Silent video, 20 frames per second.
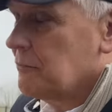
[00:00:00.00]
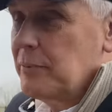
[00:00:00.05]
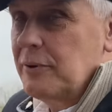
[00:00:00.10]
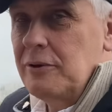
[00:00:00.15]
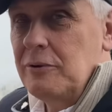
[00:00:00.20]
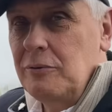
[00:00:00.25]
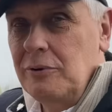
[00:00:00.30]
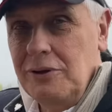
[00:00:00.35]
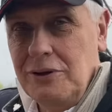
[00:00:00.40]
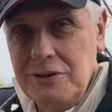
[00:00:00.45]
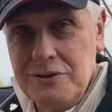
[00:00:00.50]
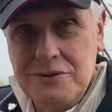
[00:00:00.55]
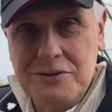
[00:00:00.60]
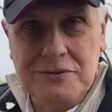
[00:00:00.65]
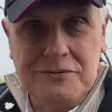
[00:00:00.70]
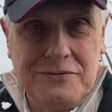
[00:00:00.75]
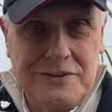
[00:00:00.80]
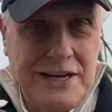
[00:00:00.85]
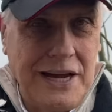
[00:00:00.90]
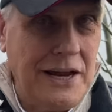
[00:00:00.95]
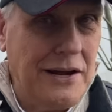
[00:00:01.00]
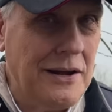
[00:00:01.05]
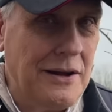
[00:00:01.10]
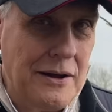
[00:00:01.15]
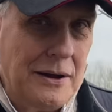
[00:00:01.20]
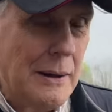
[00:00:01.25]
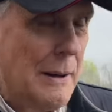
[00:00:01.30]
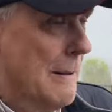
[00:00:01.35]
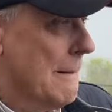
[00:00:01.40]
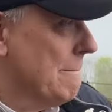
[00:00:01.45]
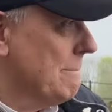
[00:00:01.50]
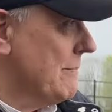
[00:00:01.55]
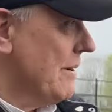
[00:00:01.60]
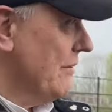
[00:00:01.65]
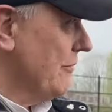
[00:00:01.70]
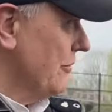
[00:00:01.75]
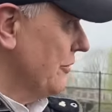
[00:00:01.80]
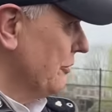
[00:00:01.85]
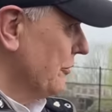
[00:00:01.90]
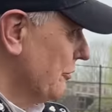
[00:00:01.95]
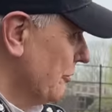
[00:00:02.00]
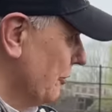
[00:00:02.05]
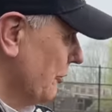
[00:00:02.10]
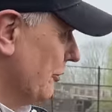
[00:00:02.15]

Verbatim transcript: But there were lots of dead buried all the